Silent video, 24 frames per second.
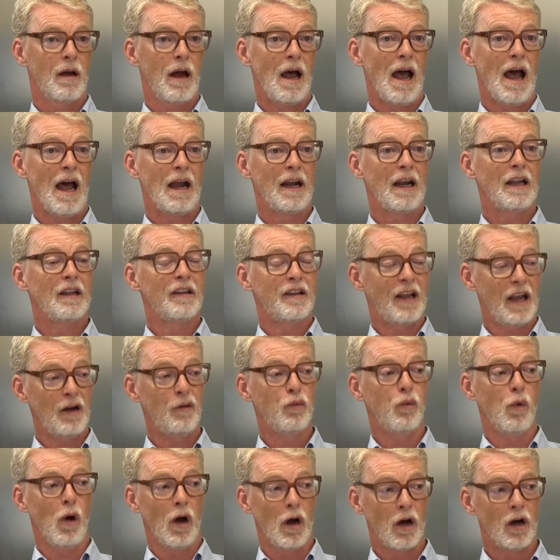and it did
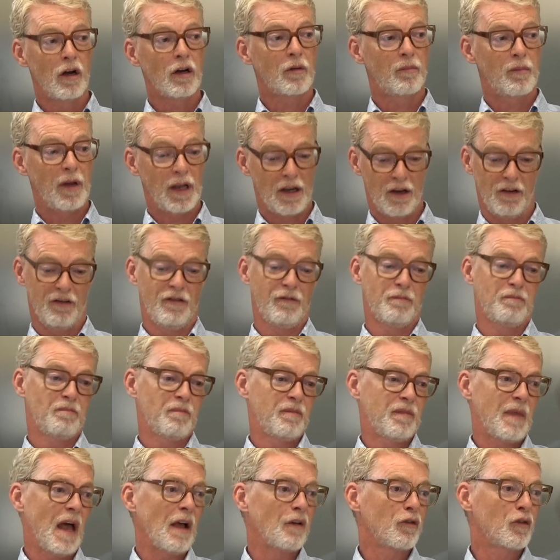work because
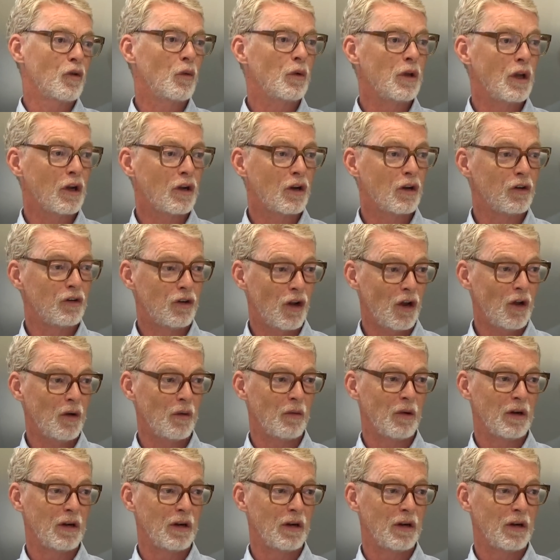that's all you could do,